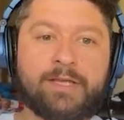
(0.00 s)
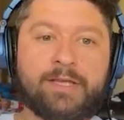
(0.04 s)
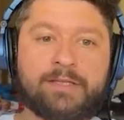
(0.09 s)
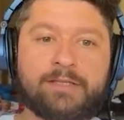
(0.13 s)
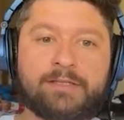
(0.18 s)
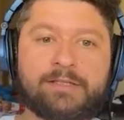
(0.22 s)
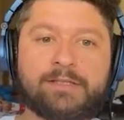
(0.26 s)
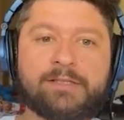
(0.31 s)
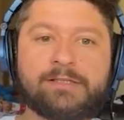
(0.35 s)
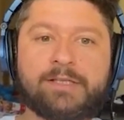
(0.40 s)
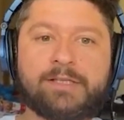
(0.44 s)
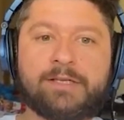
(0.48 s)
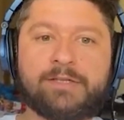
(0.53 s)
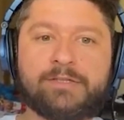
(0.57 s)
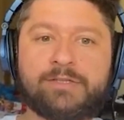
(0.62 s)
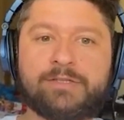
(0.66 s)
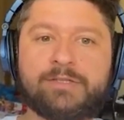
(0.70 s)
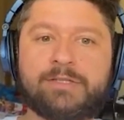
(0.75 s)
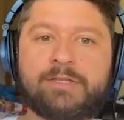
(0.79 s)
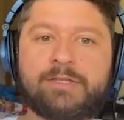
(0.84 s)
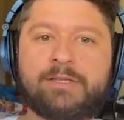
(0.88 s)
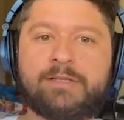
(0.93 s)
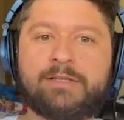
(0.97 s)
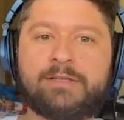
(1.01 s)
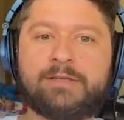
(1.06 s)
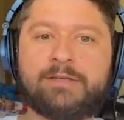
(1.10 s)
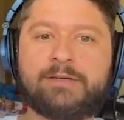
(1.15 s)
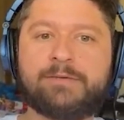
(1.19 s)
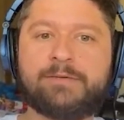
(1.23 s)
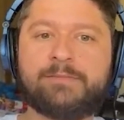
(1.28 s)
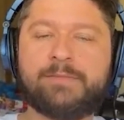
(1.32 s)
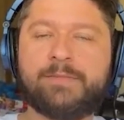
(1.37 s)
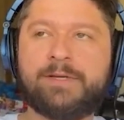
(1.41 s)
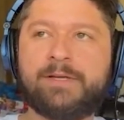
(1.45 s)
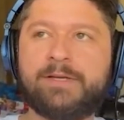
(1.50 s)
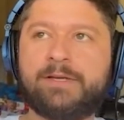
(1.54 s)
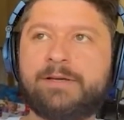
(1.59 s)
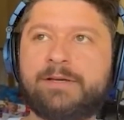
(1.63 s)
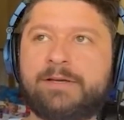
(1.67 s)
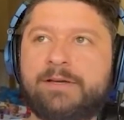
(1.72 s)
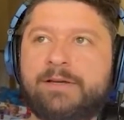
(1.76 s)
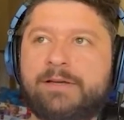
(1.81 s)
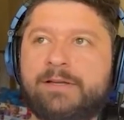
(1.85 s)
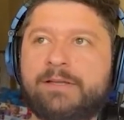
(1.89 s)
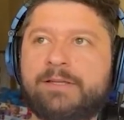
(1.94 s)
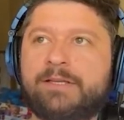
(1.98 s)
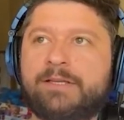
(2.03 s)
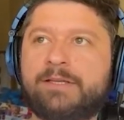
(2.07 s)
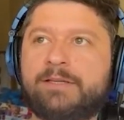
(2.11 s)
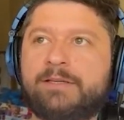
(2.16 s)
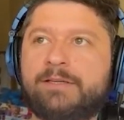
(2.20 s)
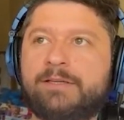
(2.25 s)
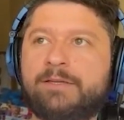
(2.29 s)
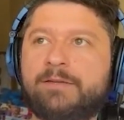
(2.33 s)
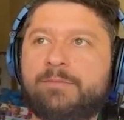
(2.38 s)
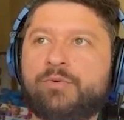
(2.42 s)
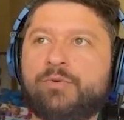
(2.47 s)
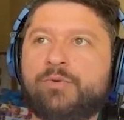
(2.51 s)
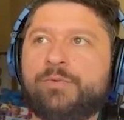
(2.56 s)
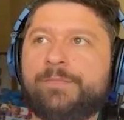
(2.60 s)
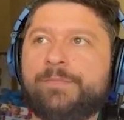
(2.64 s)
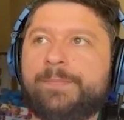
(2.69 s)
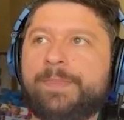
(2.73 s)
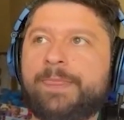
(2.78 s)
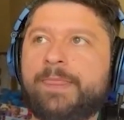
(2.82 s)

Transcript: the other transactions that are currently in the pool.